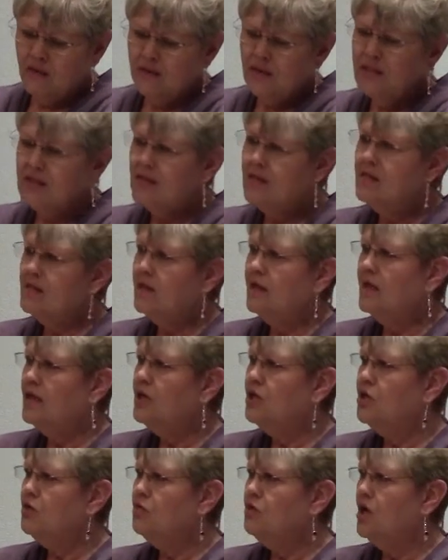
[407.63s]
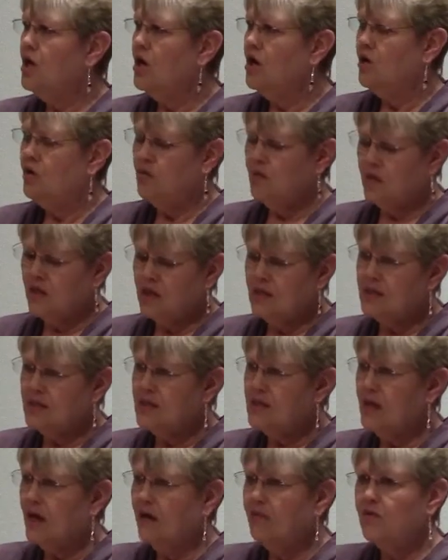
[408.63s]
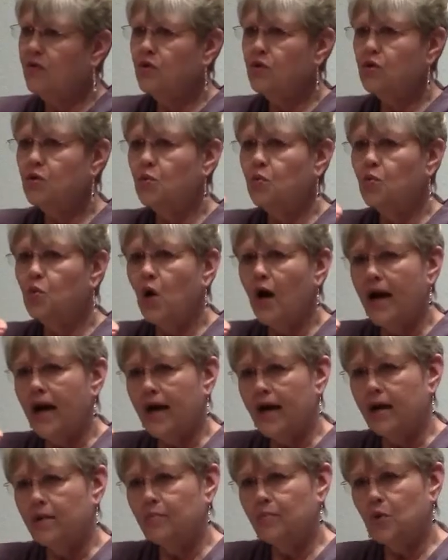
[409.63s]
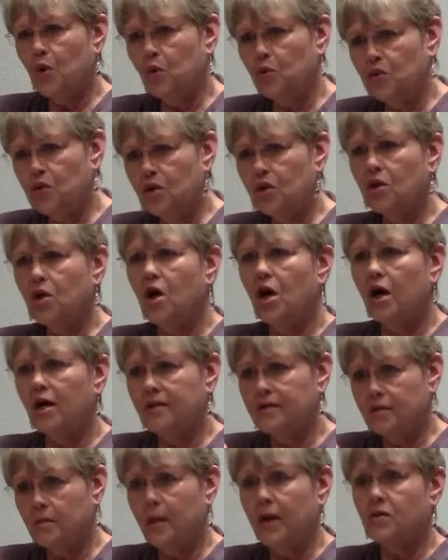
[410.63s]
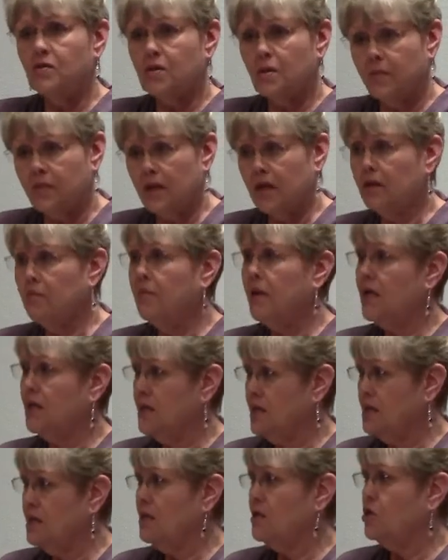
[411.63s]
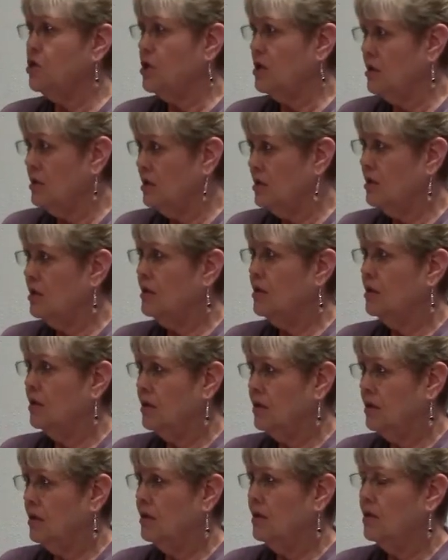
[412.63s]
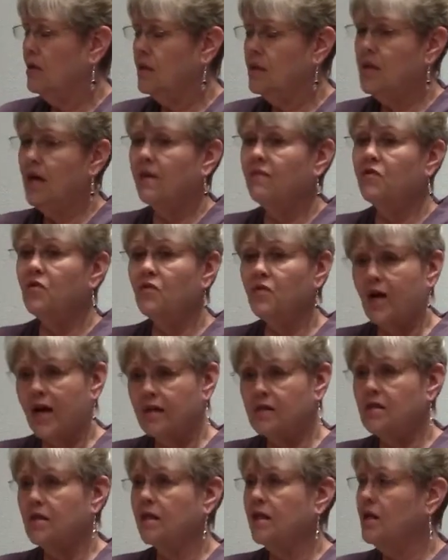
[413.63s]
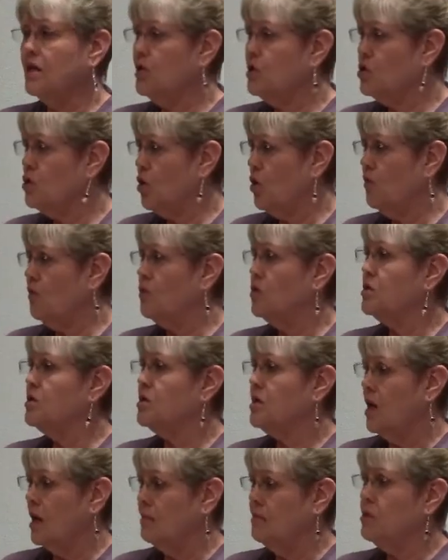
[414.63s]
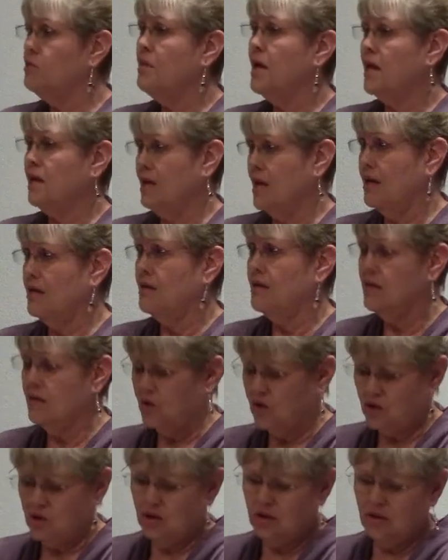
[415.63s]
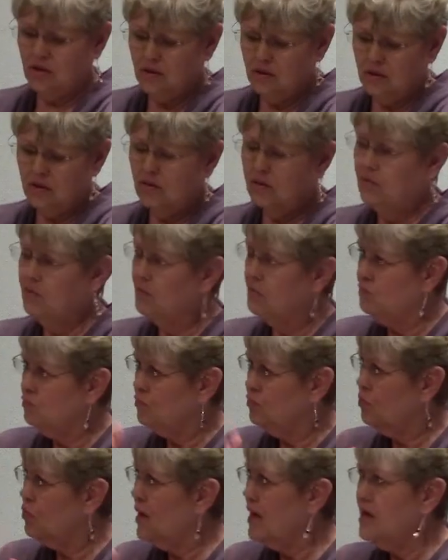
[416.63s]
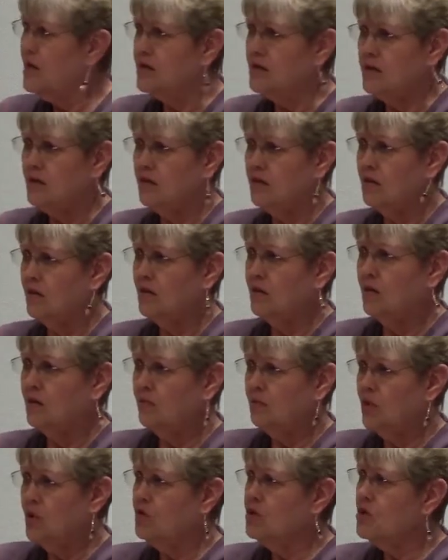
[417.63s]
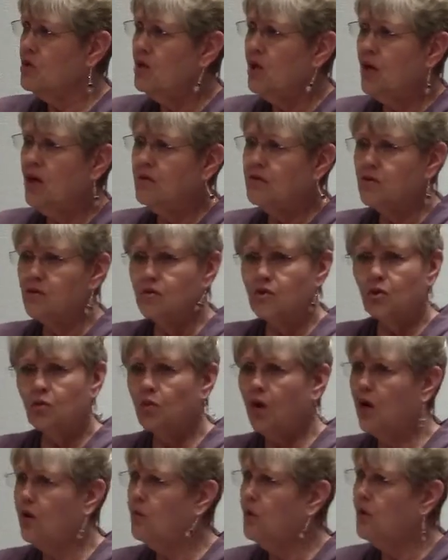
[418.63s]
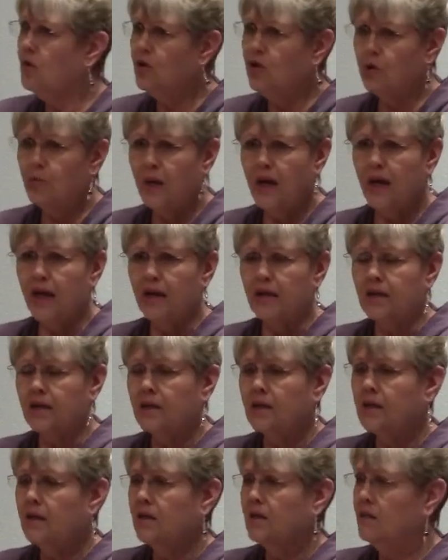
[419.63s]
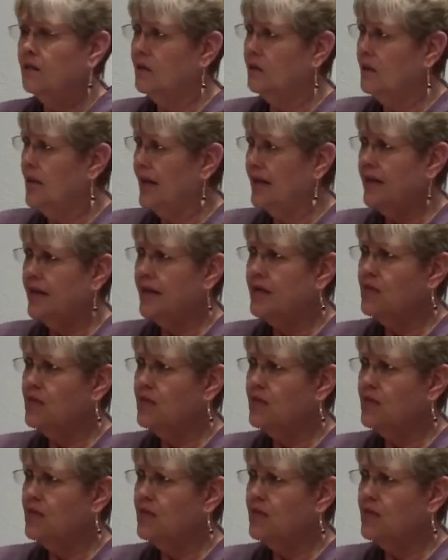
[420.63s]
This is letting you know that it's time for you to weigh pros and cons about something and make a decision. The time for vacillating is over. It's time to make that decision. Weigh it. Pros and cons. There's no right or wrong, good or bad. The light